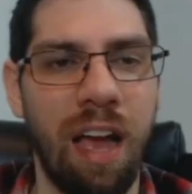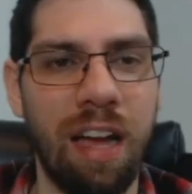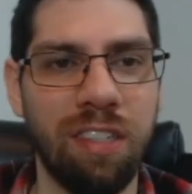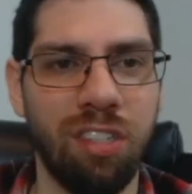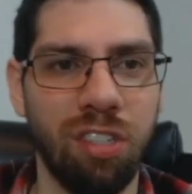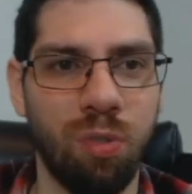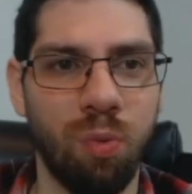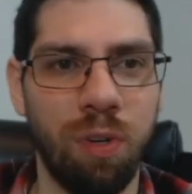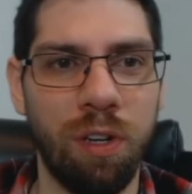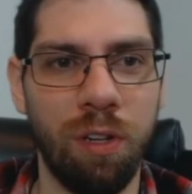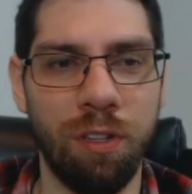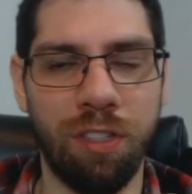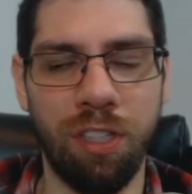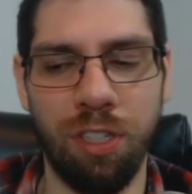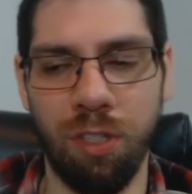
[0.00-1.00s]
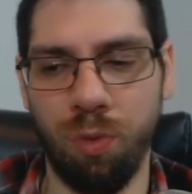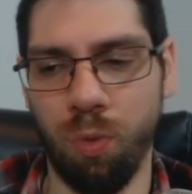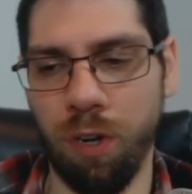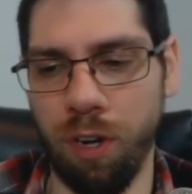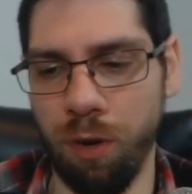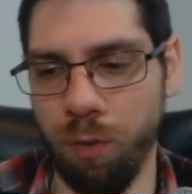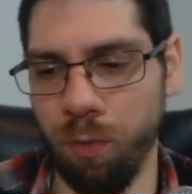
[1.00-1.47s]
It's just one of those things
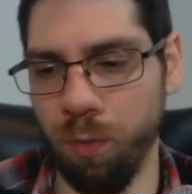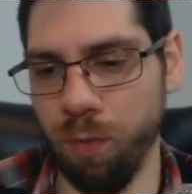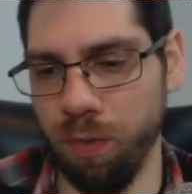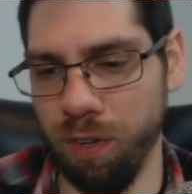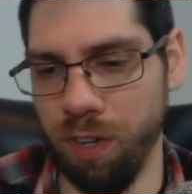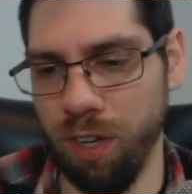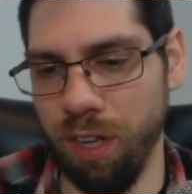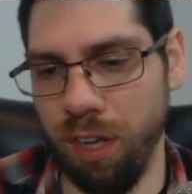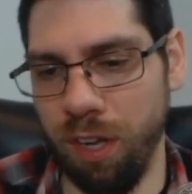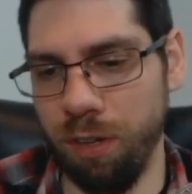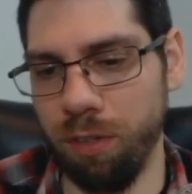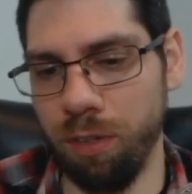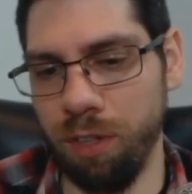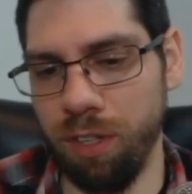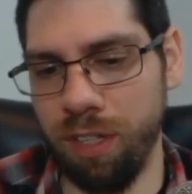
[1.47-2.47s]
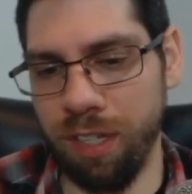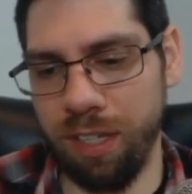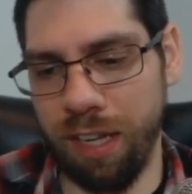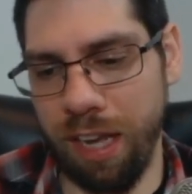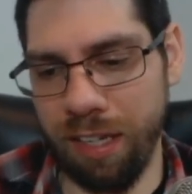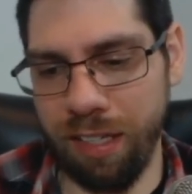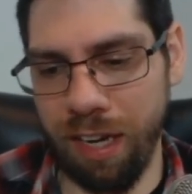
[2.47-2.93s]
where the
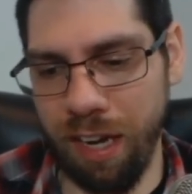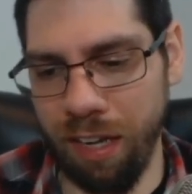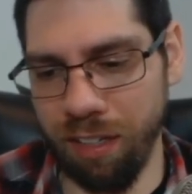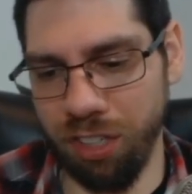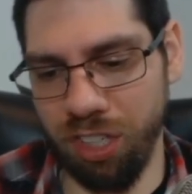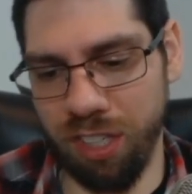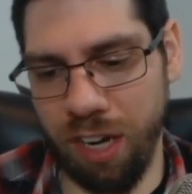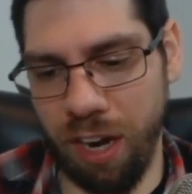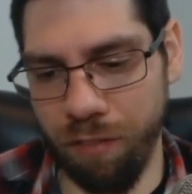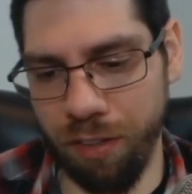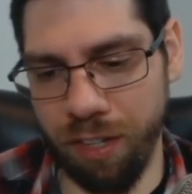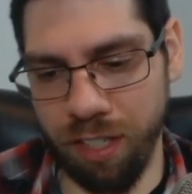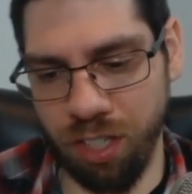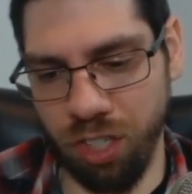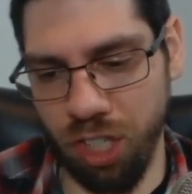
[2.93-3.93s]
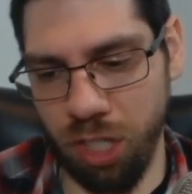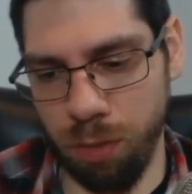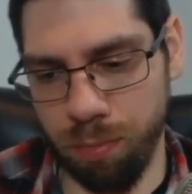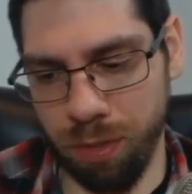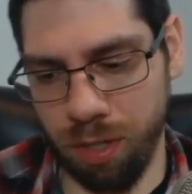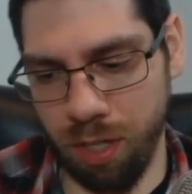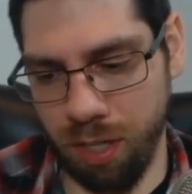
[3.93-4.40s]
technology and everything has
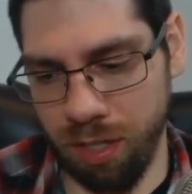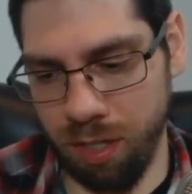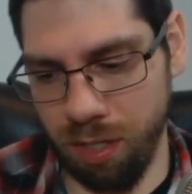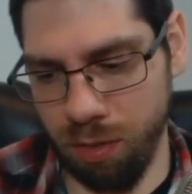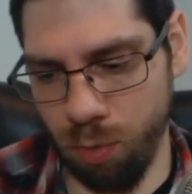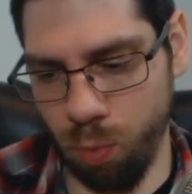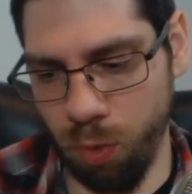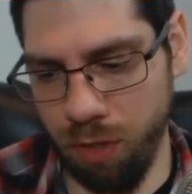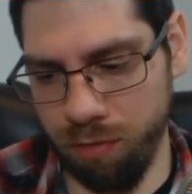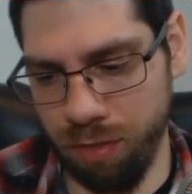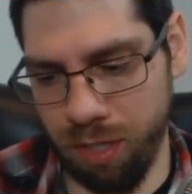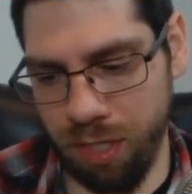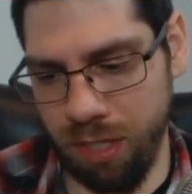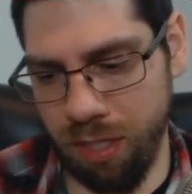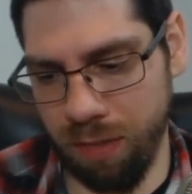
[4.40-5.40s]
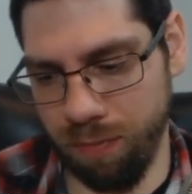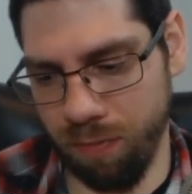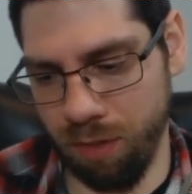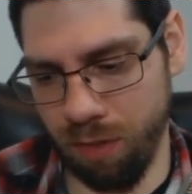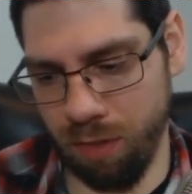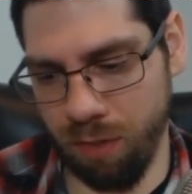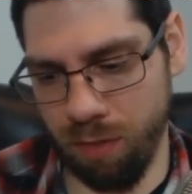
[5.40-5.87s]
changed, because we've seen